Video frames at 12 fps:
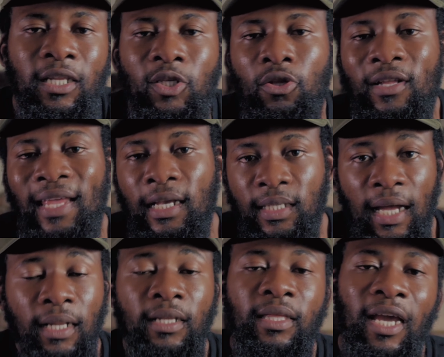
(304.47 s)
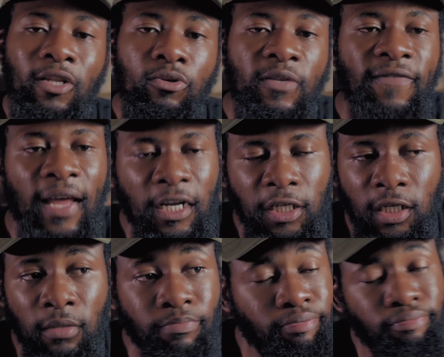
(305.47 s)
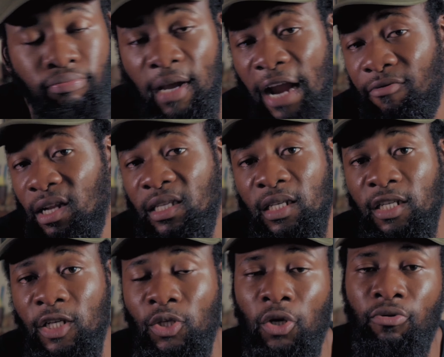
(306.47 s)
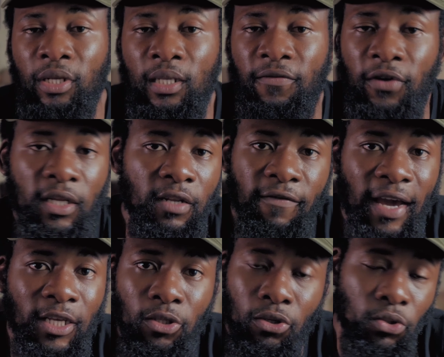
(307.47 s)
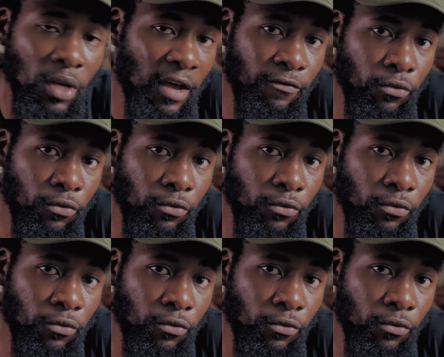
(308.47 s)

is not exactly Tecno's flagship, I really think there's no reason for the device not to have